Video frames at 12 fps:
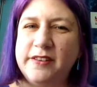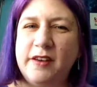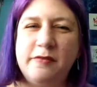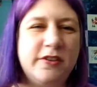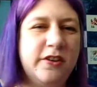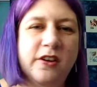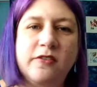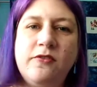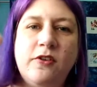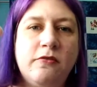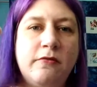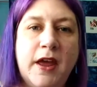I was looking
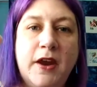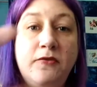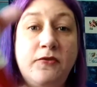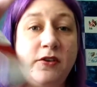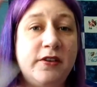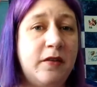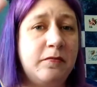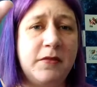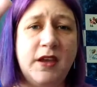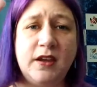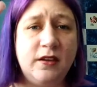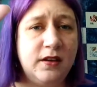for a red for
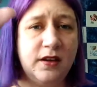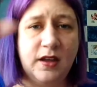something,